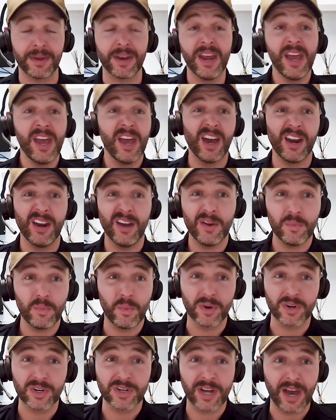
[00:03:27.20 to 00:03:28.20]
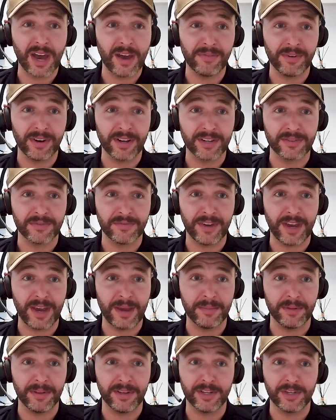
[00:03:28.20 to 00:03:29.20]
one." And I'd watched half a dozen
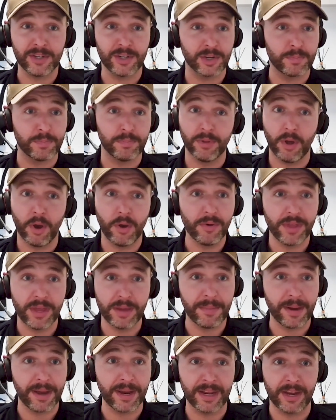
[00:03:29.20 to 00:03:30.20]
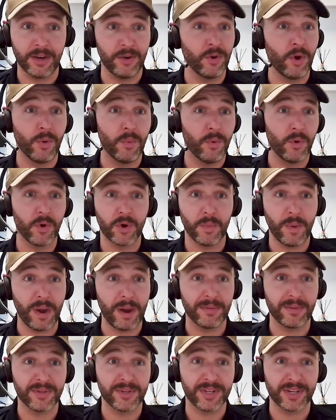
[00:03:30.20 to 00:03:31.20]
families just blow their money and not walk away
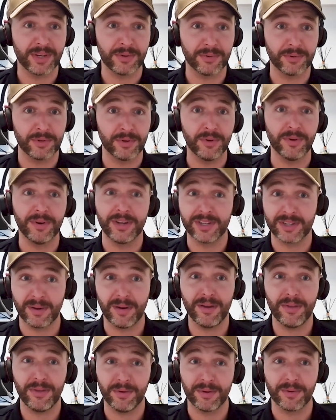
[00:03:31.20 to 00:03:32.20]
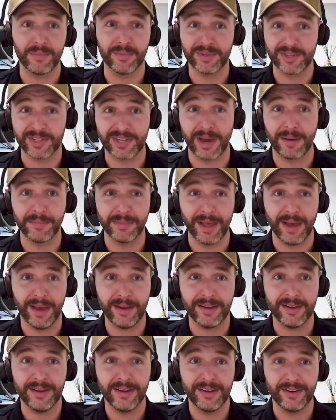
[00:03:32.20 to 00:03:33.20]
with a single toy. So I thought it was dumb
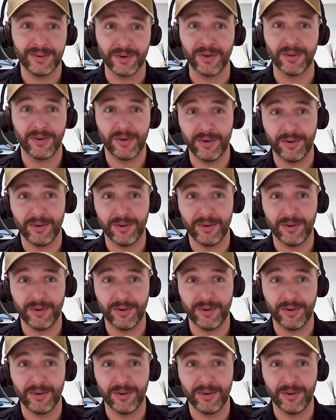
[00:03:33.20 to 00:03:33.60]
luck, not